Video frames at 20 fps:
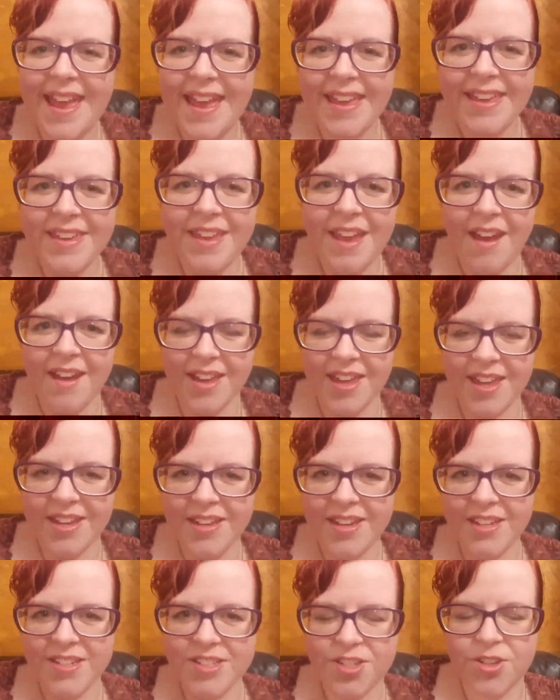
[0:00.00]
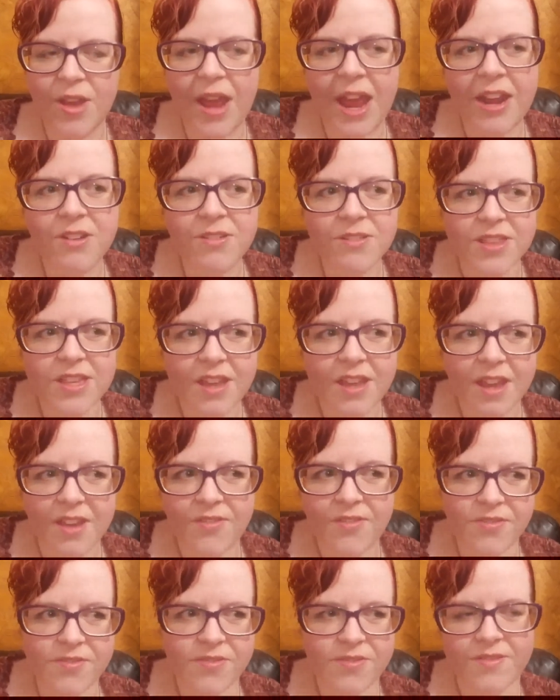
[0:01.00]
Yeah, kidney stone. I don't think
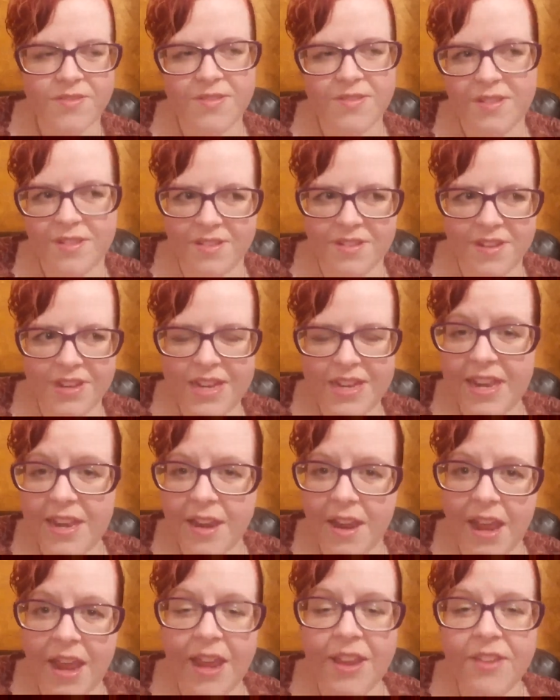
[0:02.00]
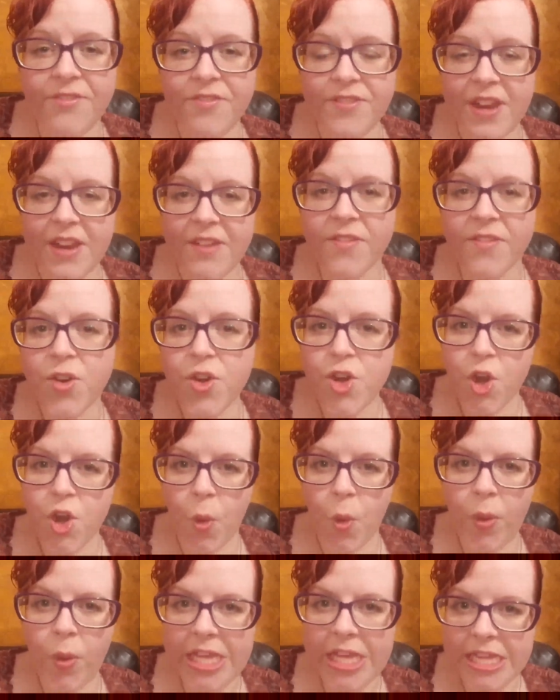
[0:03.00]
I've never
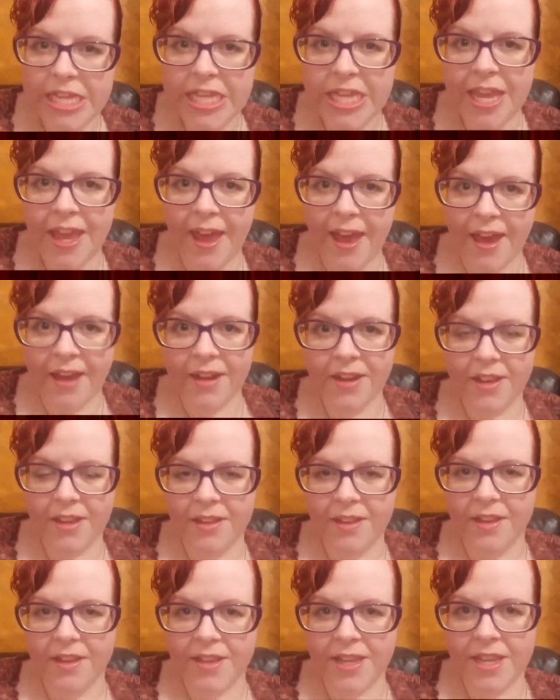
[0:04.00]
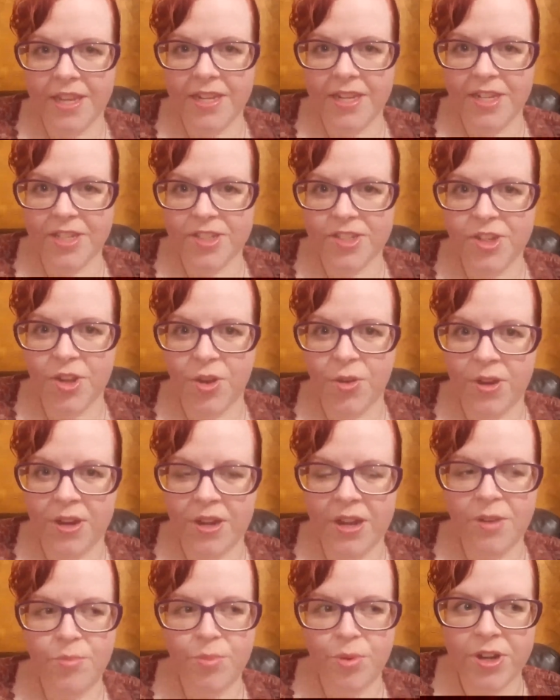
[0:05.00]
knowingly had a kidney stone, and
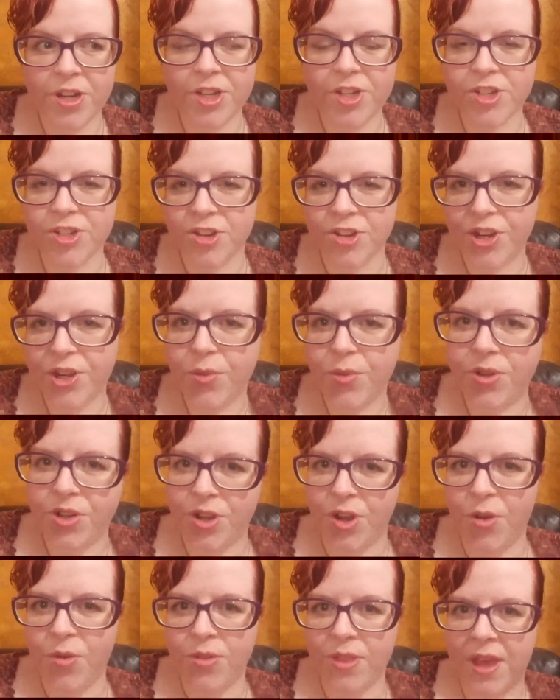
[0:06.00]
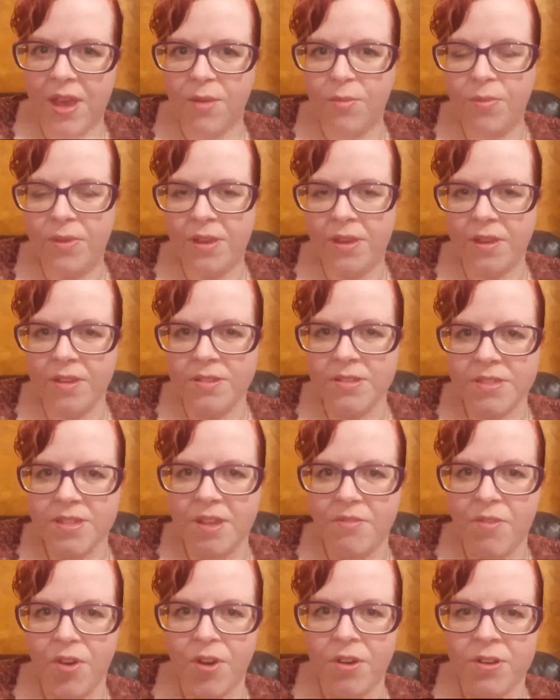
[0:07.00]
I'm pretty sure you would know that because
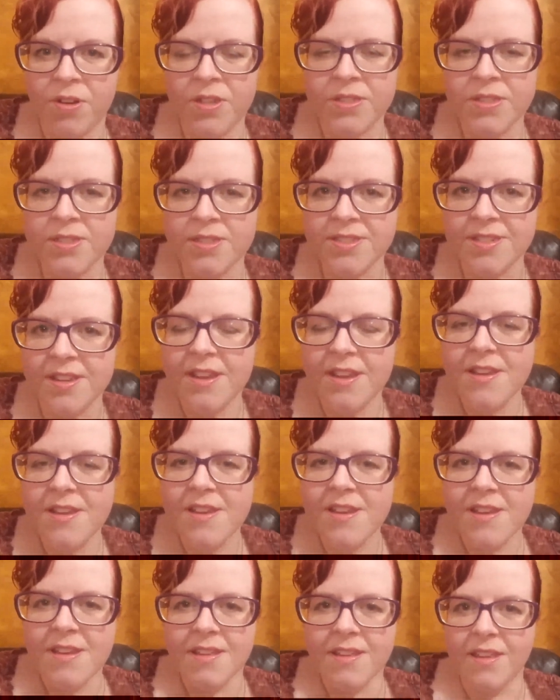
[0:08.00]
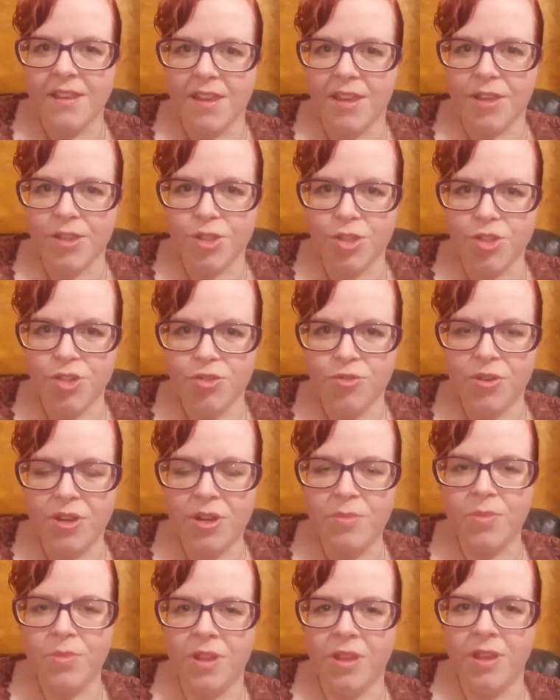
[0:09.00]
I've heard it's like
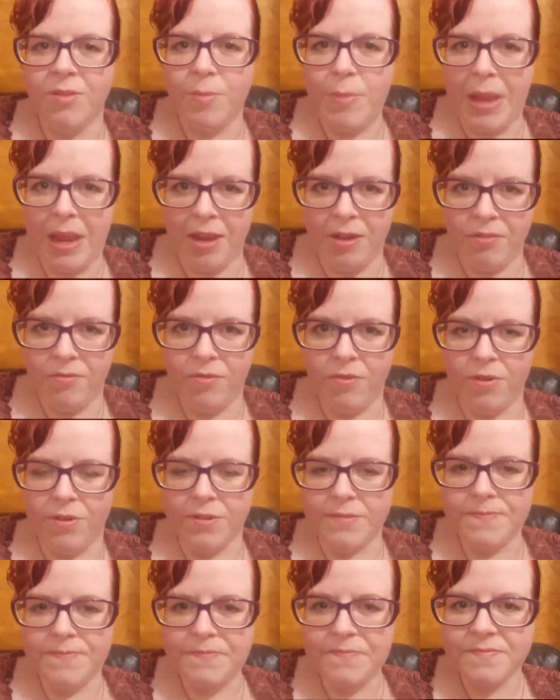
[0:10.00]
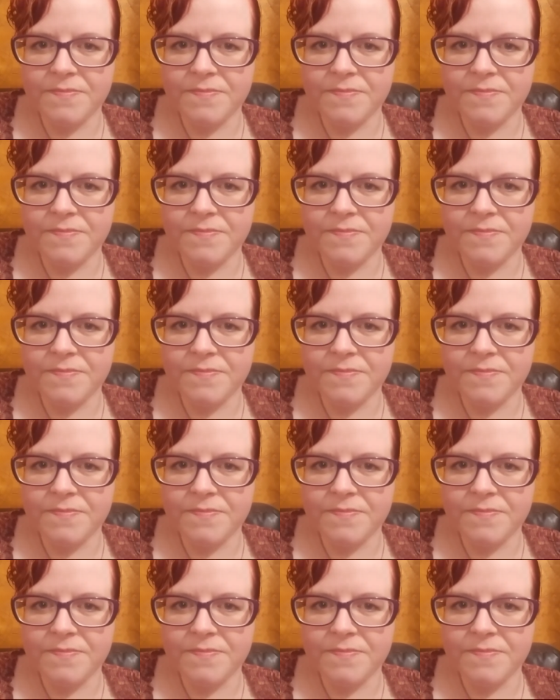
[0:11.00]
extremely painful.